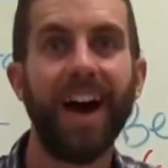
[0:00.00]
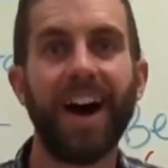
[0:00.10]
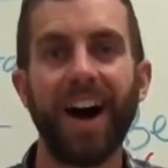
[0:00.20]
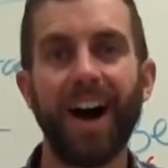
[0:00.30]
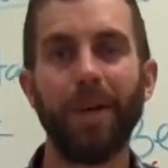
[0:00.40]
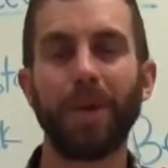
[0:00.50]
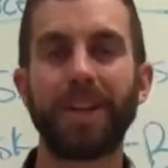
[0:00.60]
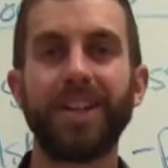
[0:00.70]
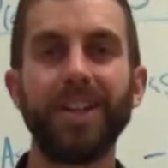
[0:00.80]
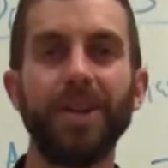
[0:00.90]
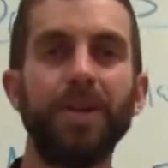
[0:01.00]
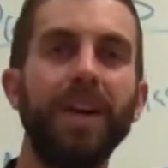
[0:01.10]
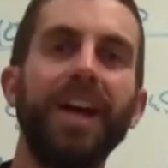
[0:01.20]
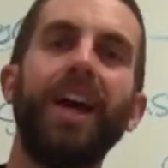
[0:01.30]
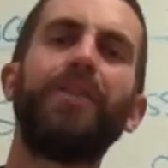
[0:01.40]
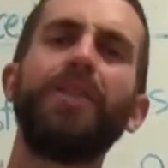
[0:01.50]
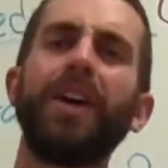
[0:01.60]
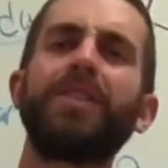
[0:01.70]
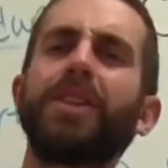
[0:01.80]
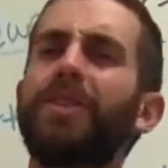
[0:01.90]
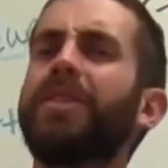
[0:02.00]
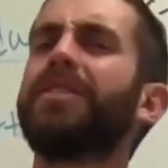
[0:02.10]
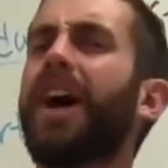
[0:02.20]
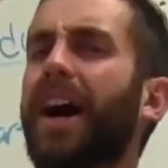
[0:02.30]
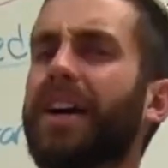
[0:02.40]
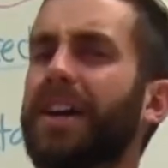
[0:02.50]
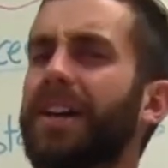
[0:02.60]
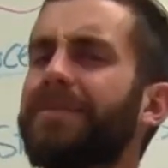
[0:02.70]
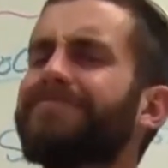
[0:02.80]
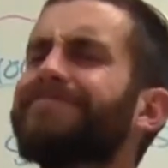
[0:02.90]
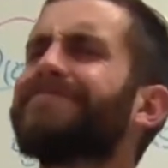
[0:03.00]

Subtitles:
a queue. If you have to go to your locker,